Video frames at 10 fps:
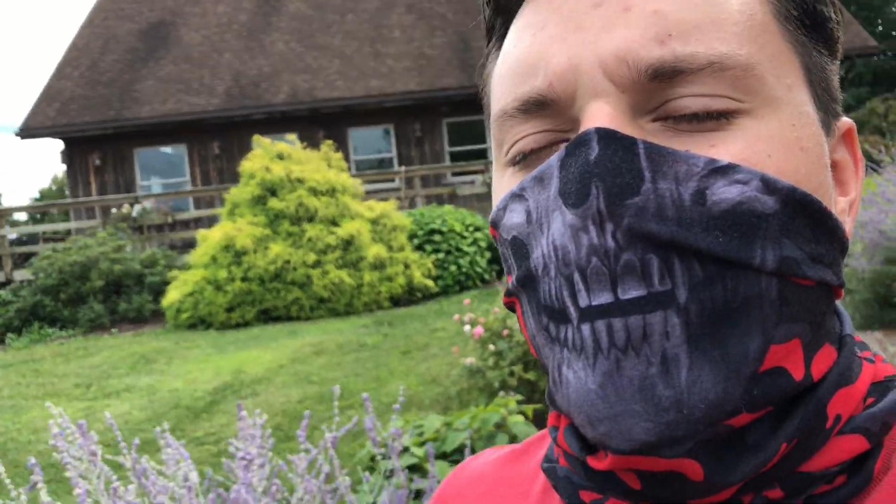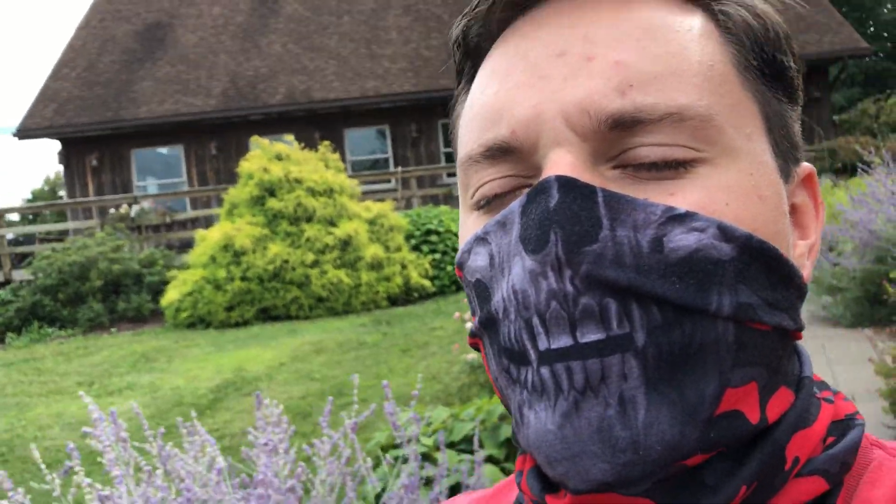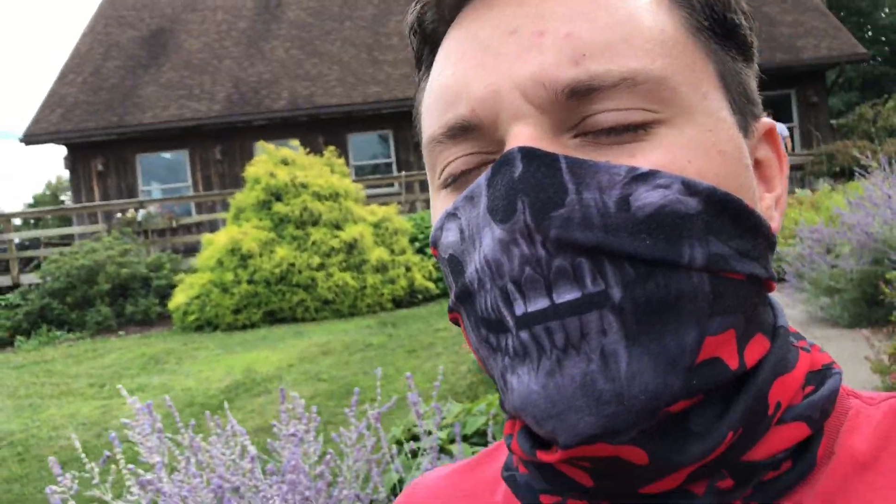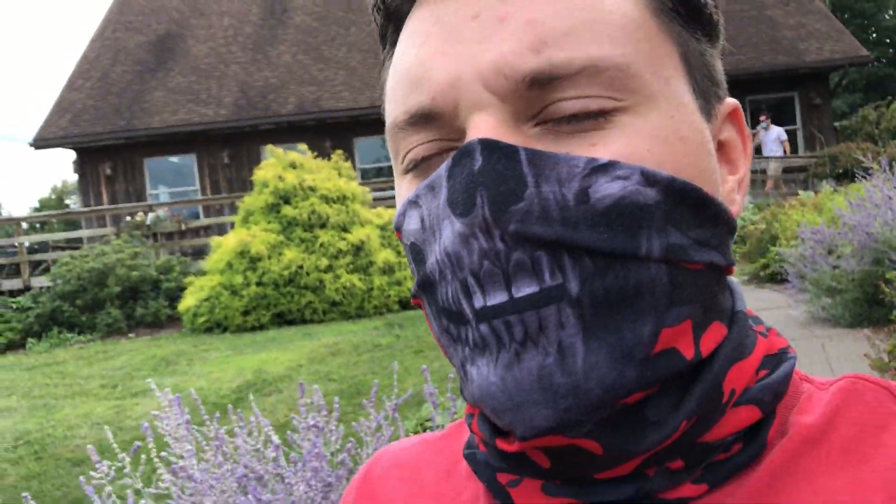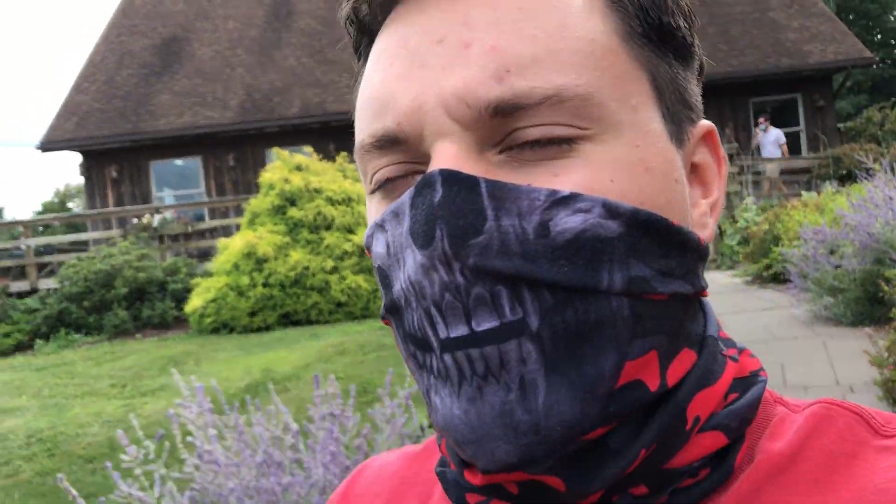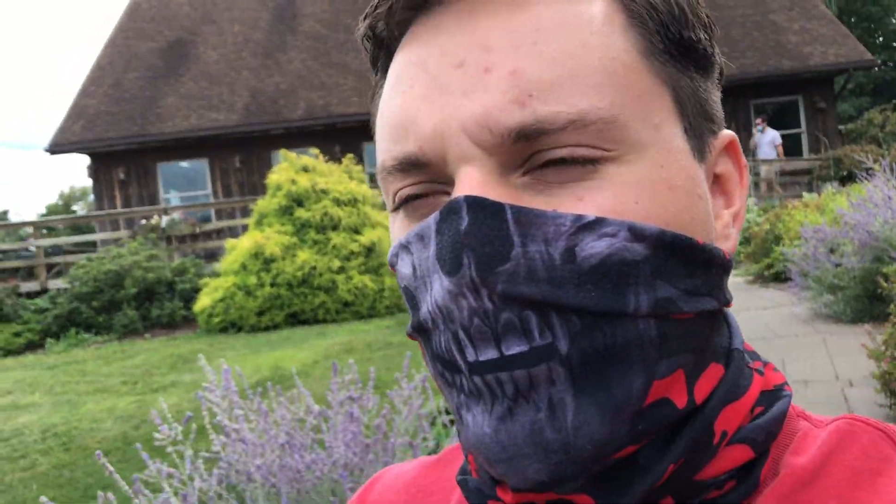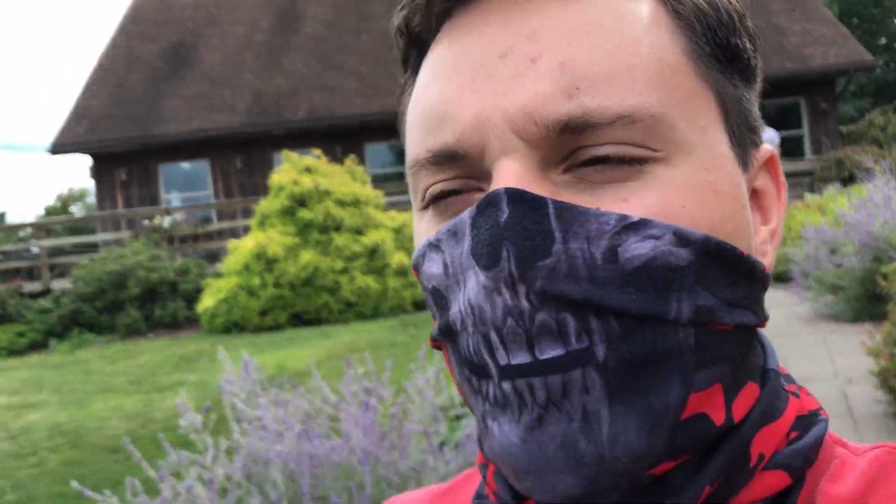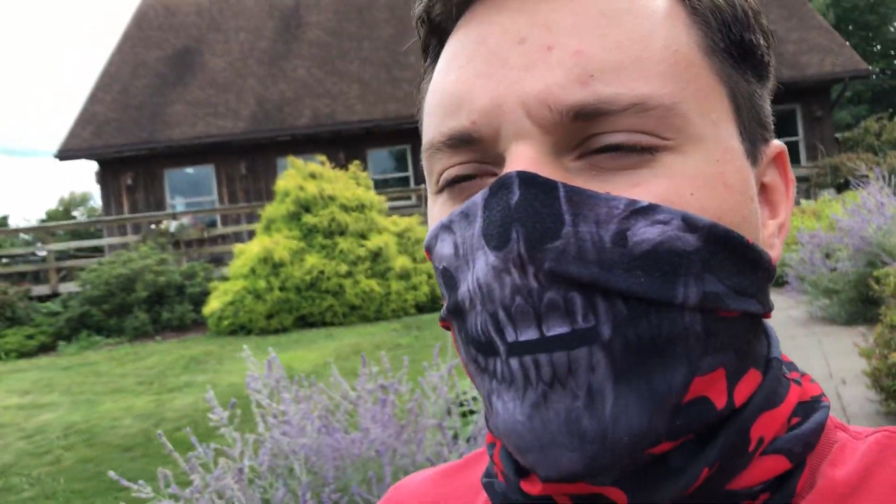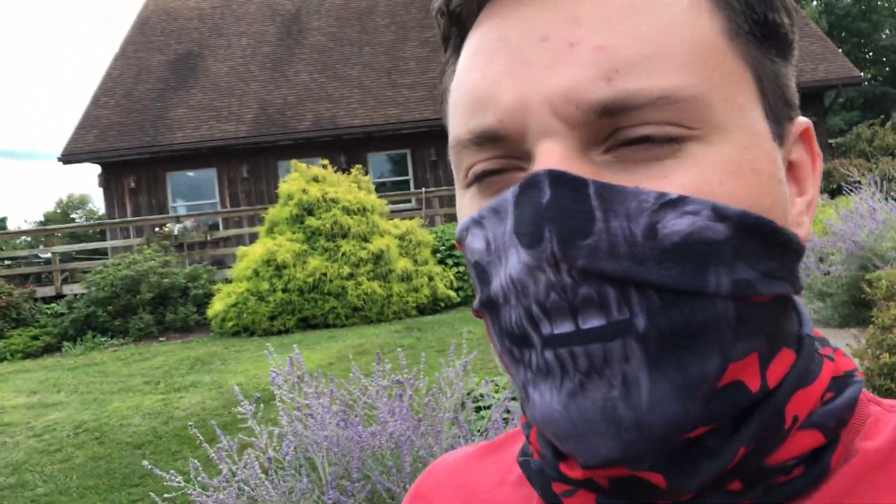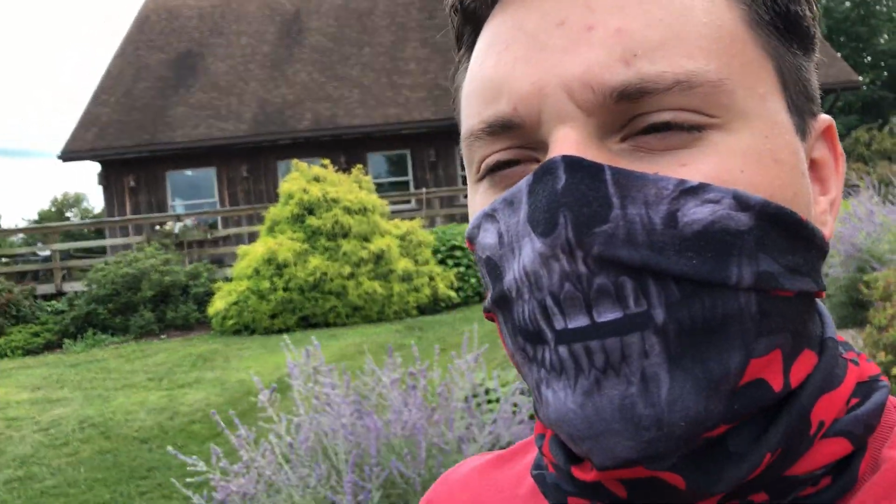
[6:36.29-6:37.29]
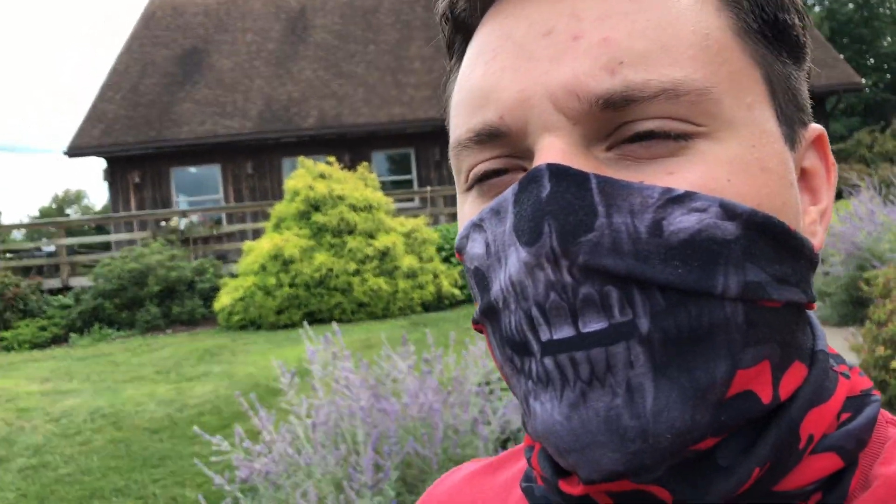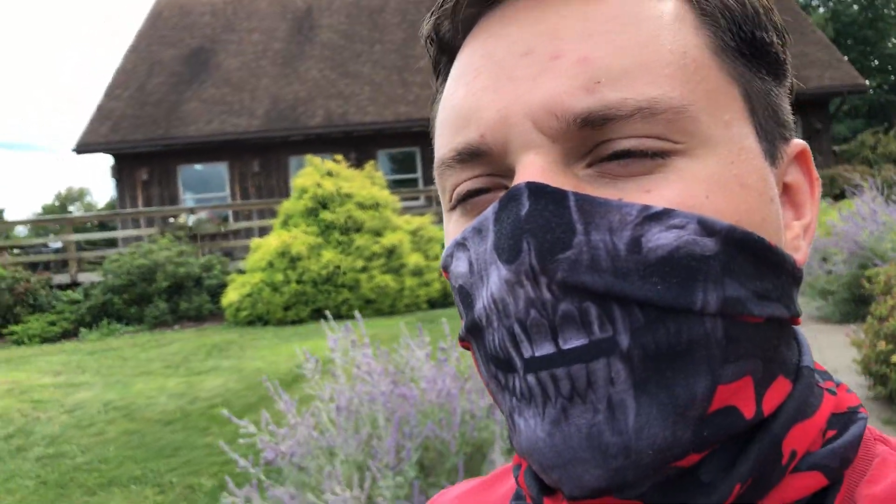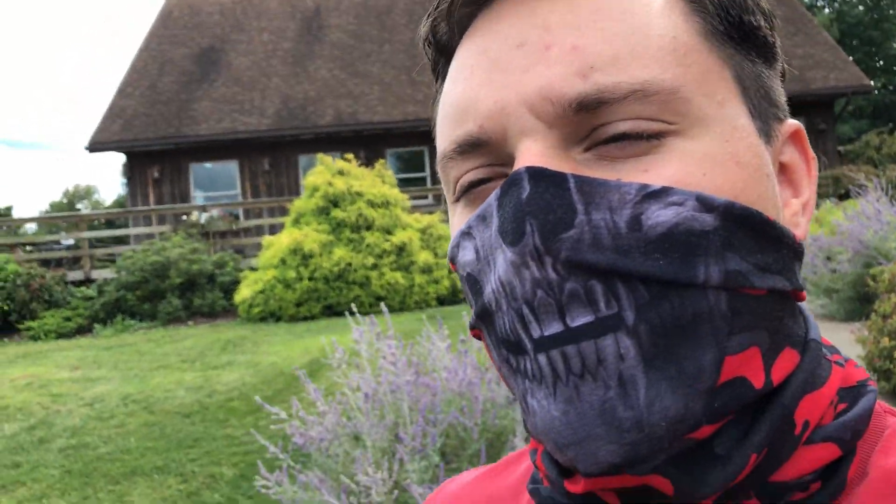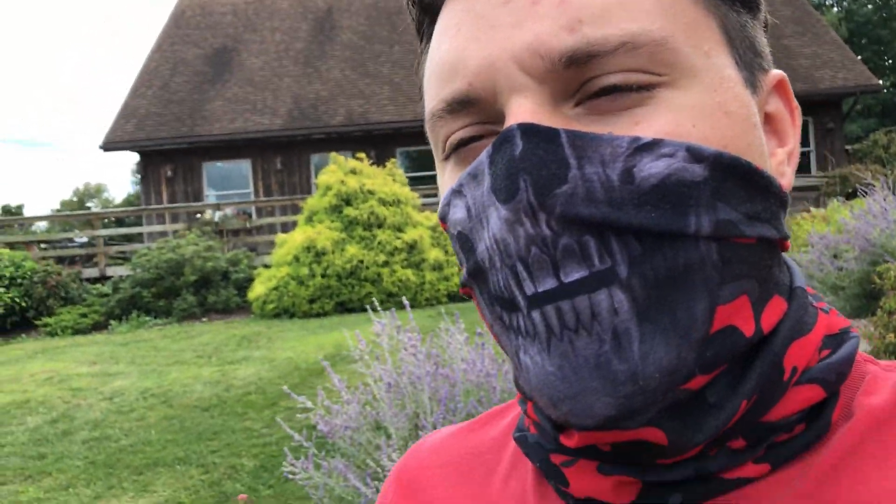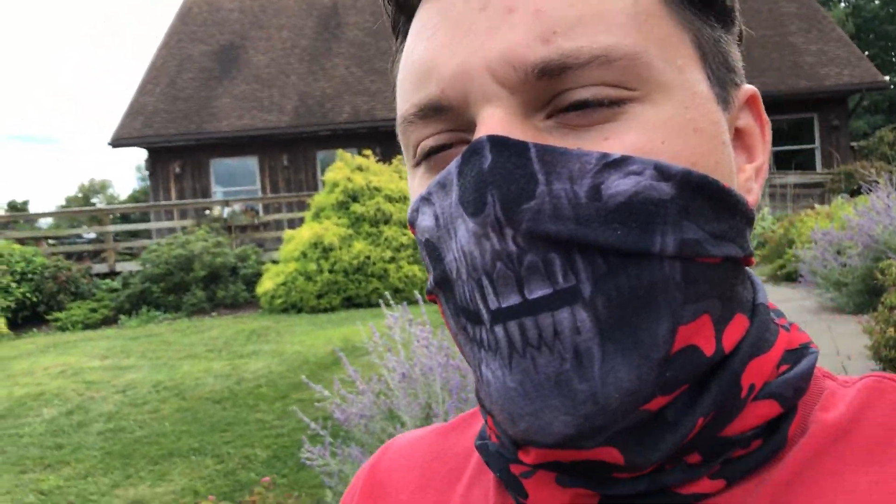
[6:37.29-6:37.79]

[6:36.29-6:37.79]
that we just went to.